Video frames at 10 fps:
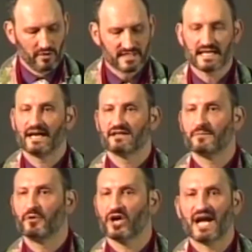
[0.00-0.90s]
who decided
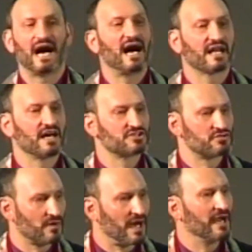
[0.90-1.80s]
to put God on
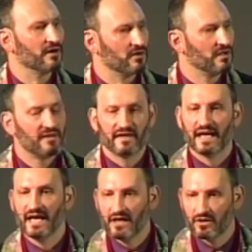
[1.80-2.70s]
trial.
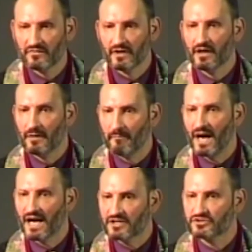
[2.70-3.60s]
They held a
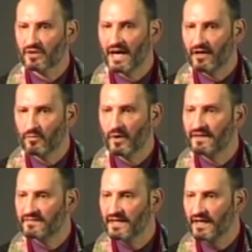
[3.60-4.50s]
mock trial
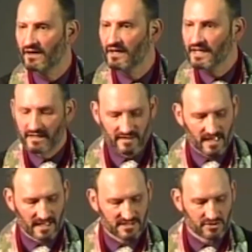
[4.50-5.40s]
right there in the
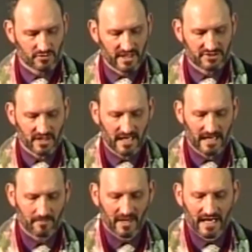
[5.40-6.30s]
concentration
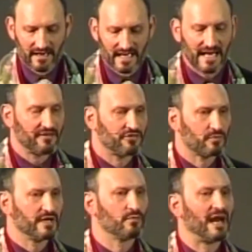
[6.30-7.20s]
camp, and they had
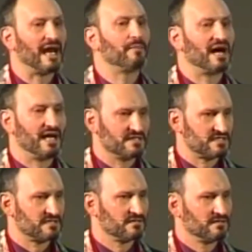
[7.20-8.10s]
3
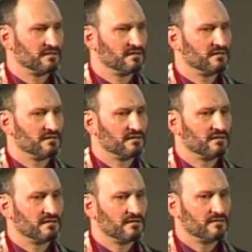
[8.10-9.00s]
rabbis
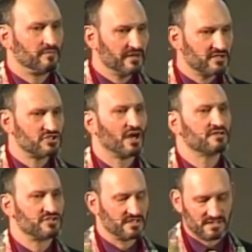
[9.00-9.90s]
be the
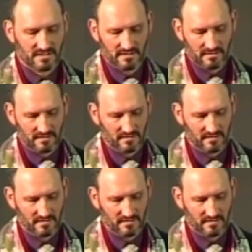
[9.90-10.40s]
judges.